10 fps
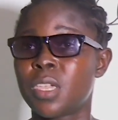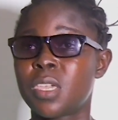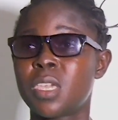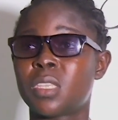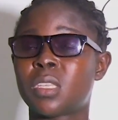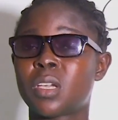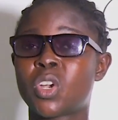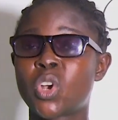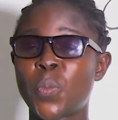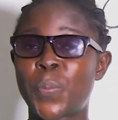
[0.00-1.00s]
is the
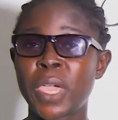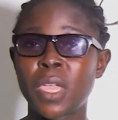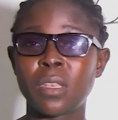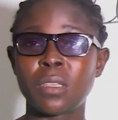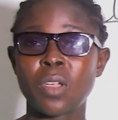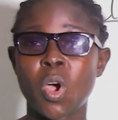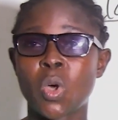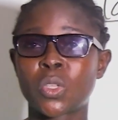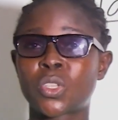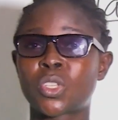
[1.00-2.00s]
grouping
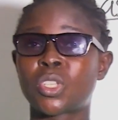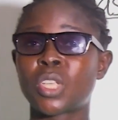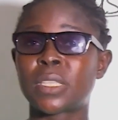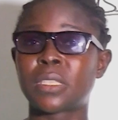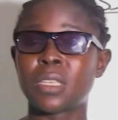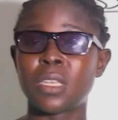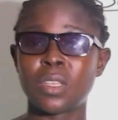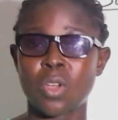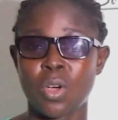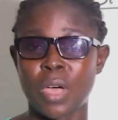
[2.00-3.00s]
or
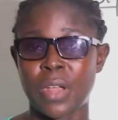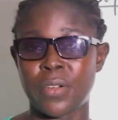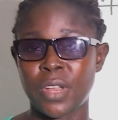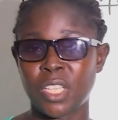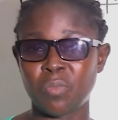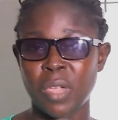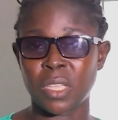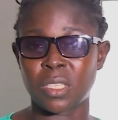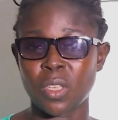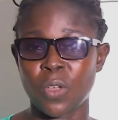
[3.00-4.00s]
sorting or
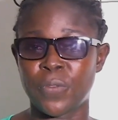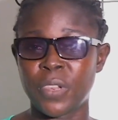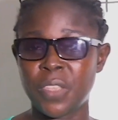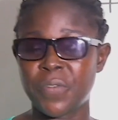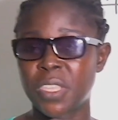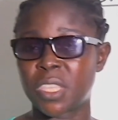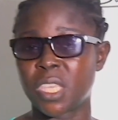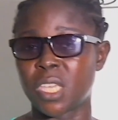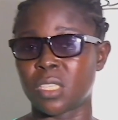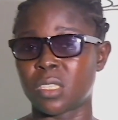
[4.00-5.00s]
arrangement of living
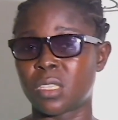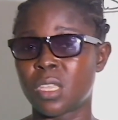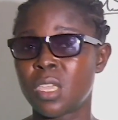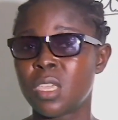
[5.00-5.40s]
things